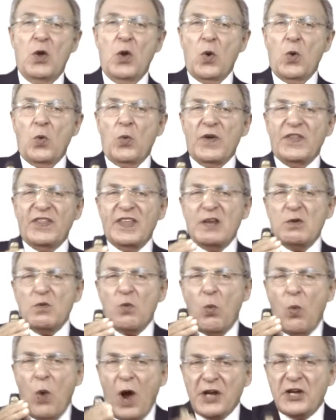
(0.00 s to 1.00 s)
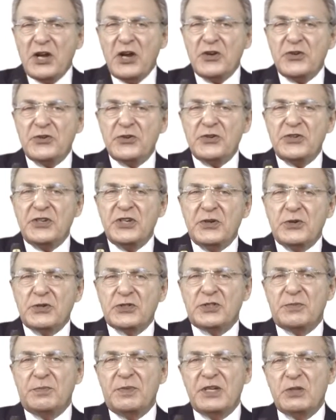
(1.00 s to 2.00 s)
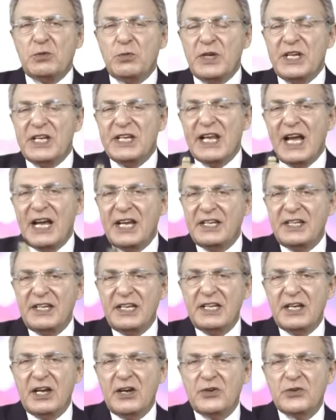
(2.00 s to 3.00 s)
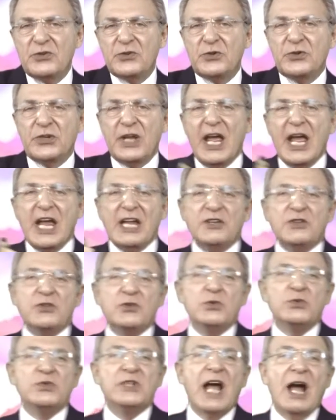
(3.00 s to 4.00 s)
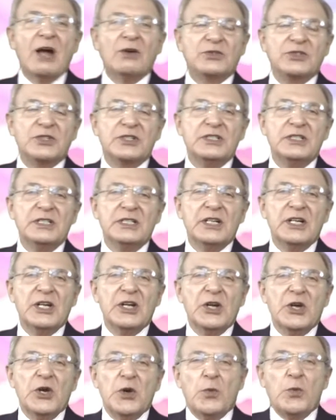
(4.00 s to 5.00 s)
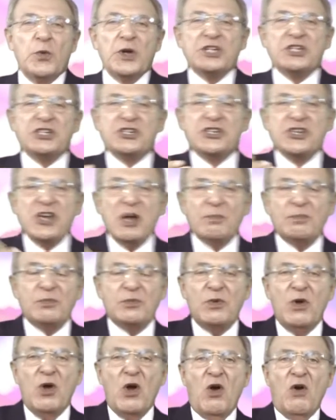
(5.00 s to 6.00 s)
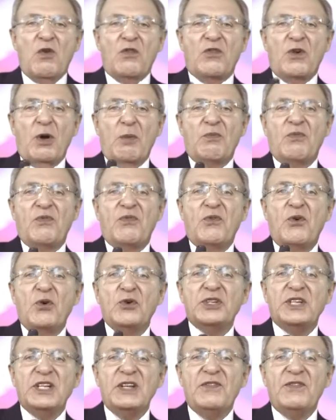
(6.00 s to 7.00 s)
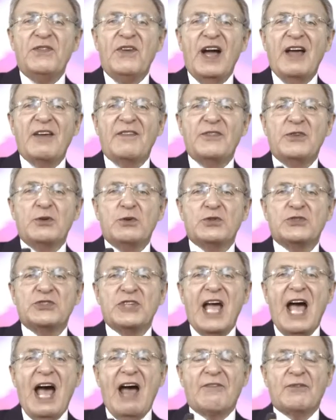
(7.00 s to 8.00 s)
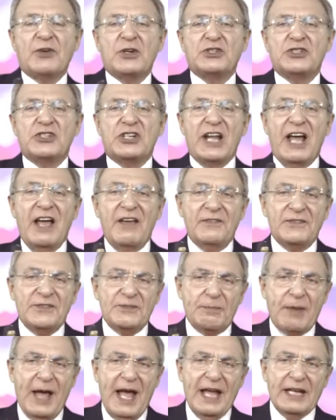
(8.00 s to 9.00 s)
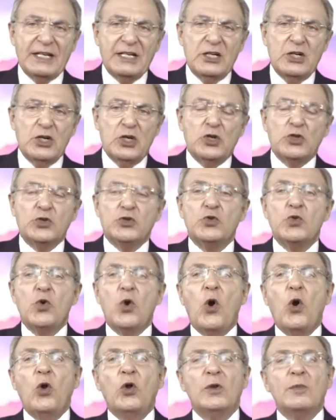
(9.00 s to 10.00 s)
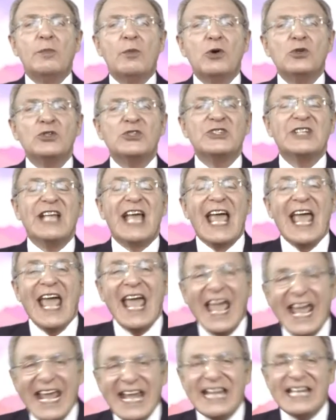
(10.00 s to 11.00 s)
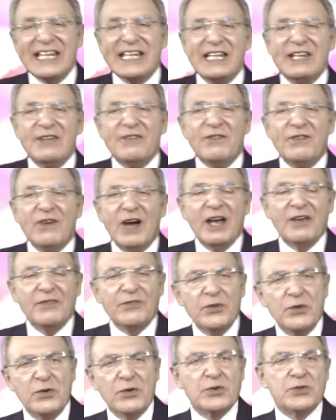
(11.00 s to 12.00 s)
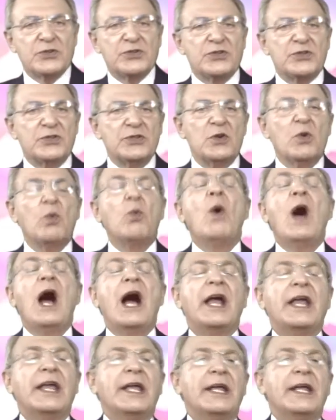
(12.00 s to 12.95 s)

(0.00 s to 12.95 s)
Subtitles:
Within 100 years, between 1900 and 2000, we jumped from 45 years average lifespan to almost 85 years. Why?